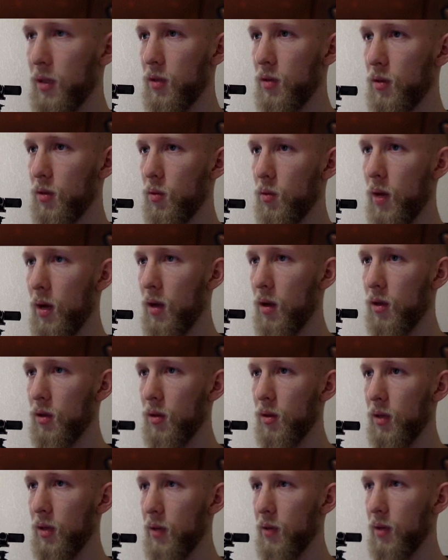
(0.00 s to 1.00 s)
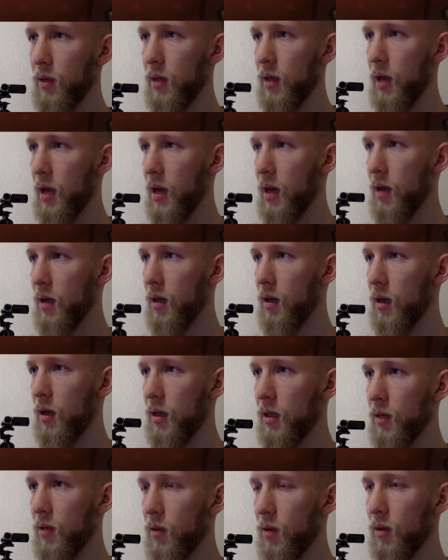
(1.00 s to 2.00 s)
to as well, so I'll get rid of that. I
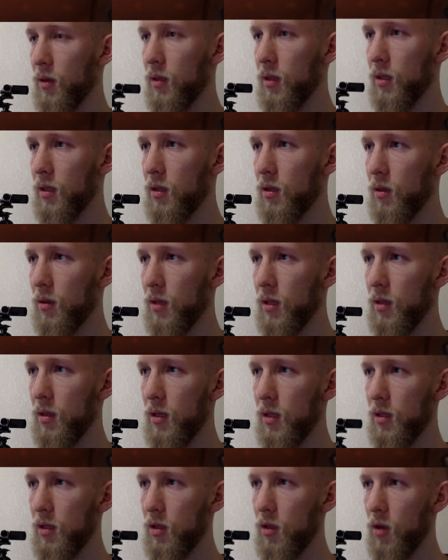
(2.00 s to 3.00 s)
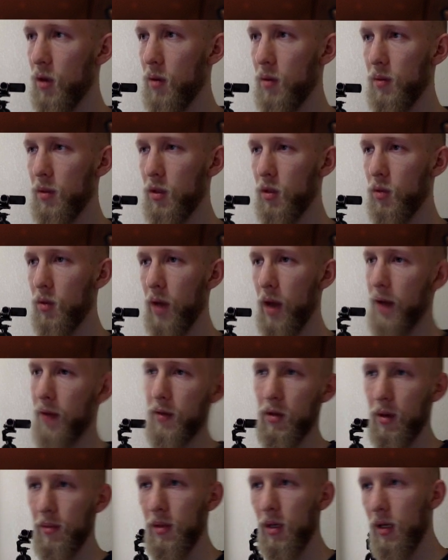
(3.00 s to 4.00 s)
need to work on this. So these two I will do right
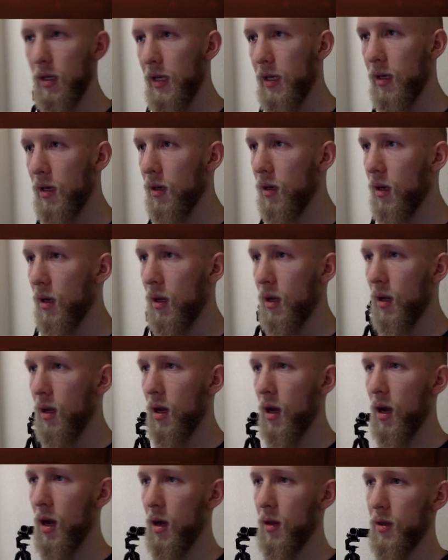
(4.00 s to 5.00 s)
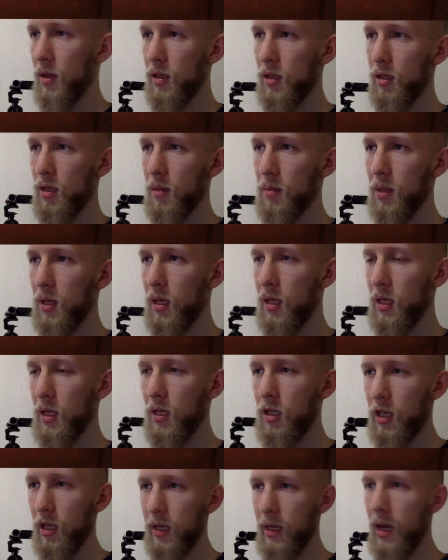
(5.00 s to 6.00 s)
after I'm done here. This is something I need to
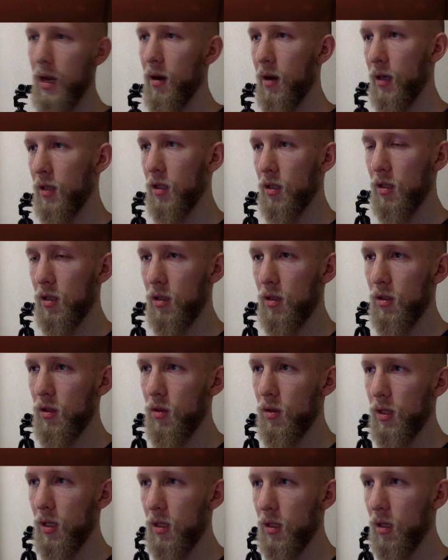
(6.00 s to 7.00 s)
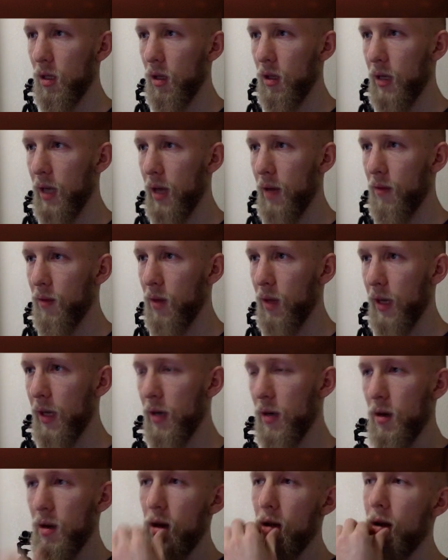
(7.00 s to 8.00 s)
check out. I just snoozed it to look at for
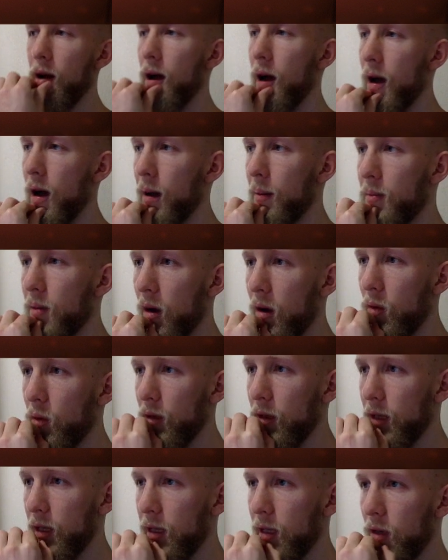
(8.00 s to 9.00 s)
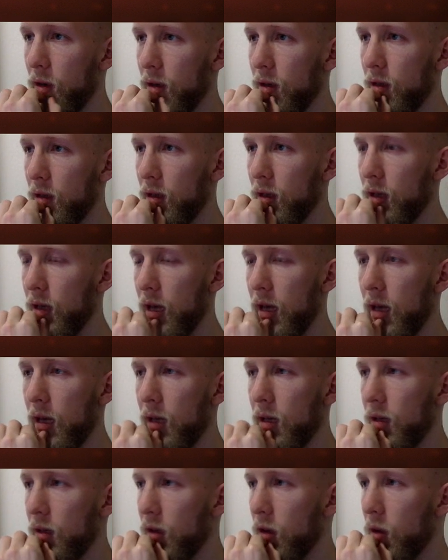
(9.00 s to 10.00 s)
later. I'm not really interested in